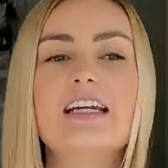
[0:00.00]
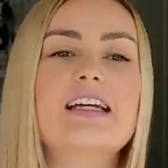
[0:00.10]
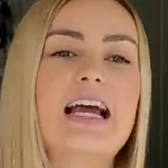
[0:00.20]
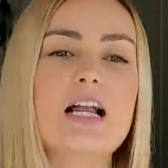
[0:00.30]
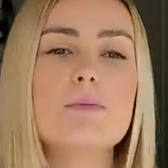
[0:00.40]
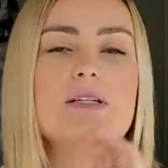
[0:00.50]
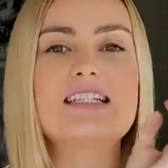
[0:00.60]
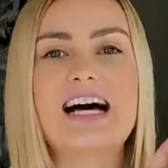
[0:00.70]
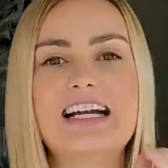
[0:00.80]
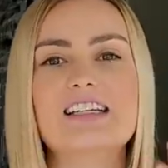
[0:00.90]
Gallup is
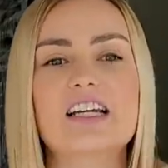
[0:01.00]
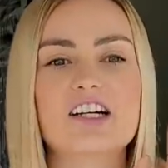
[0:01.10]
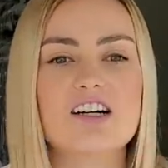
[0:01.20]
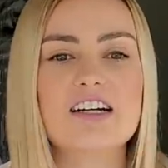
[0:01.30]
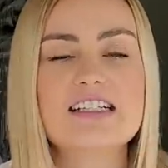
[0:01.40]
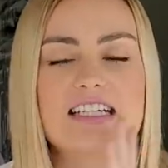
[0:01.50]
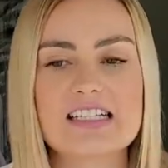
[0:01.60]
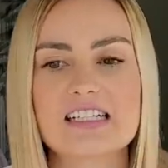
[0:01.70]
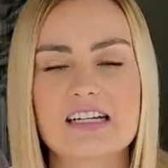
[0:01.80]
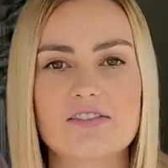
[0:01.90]
not a licker, he
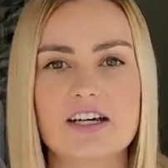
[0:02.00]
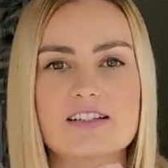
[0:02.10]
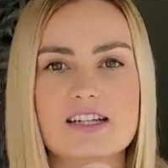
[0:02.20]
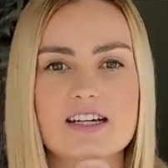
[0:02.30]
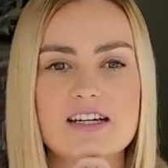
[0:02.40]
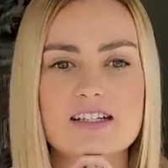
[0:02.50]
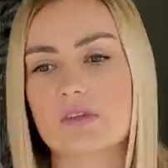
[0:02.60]
doesn't give kisses.